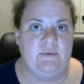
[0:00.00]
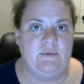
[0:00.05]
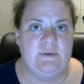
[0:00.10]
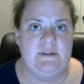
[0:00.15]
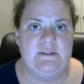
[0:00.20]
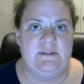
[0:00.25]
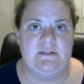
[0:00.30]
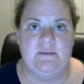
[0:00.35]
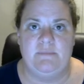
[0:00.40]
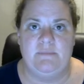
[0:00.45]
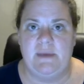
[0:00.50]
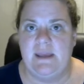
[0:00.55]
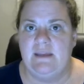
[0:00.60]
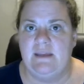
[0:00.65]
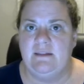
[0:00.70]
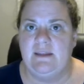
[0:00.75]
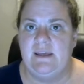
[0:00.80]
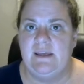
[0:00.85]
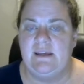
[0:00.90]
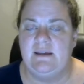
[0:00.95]
one is
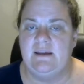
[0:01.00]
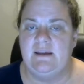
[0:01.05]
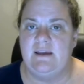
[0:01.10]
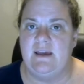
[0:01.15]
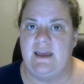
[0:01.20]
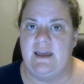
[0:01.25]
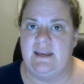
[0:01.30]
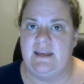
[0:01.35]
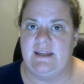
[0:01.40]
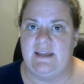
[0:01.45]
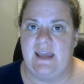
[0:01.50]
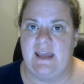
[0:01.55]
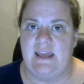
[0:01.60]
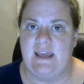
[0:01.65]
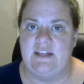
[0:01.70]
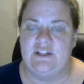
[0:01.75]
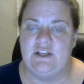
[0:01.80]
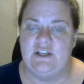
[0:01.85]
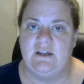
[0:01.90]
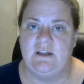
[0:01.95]
appealing and
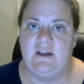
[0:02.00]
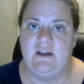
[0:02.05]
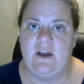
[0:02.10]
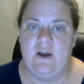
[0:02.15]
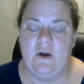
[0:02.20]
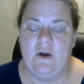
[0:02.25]
engaging,